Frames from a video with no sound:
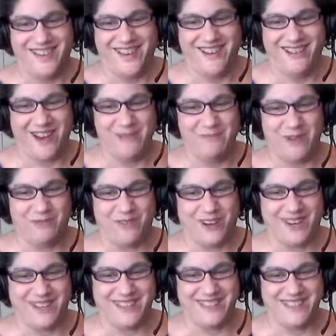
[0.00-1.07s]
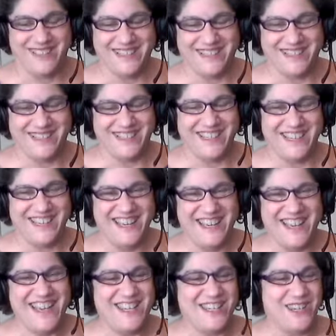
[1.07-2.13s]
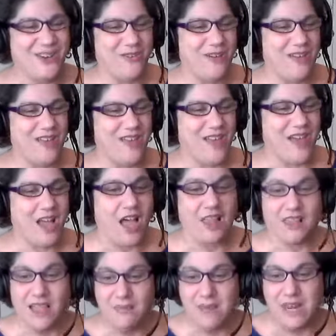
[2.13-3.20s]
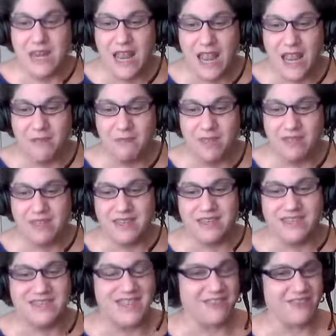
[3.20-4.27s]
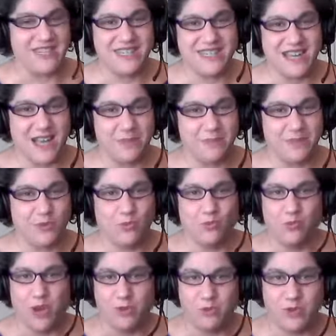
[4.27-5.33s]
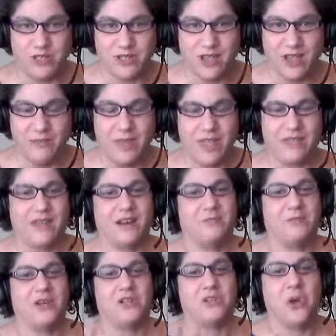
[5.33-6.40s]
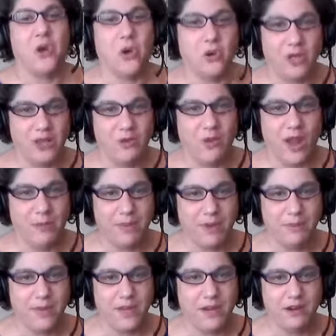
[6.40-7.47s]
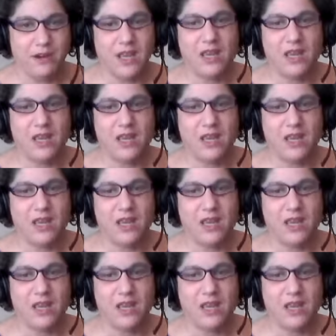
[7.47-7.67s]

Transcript: All right, my friends. So let me name these 7 steps one more time, and then I'm going to totally wrap up here.